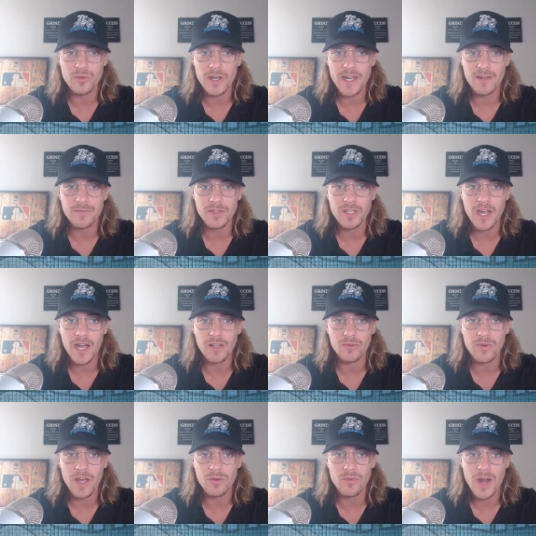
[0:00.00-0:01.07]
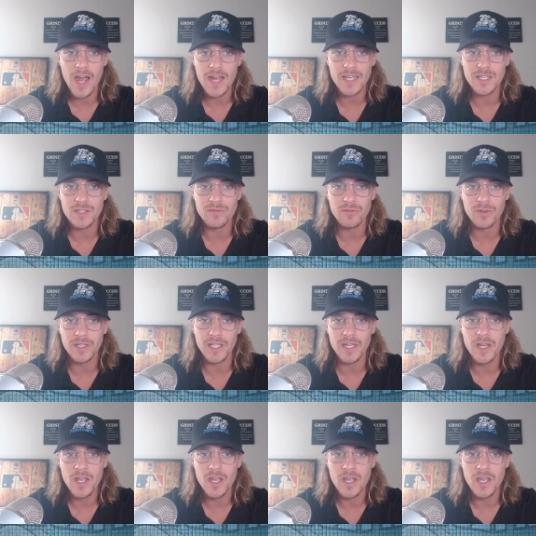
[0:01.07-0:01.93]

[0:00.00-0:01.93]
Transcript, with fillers: Right now for the Colorado Rockies, Freeland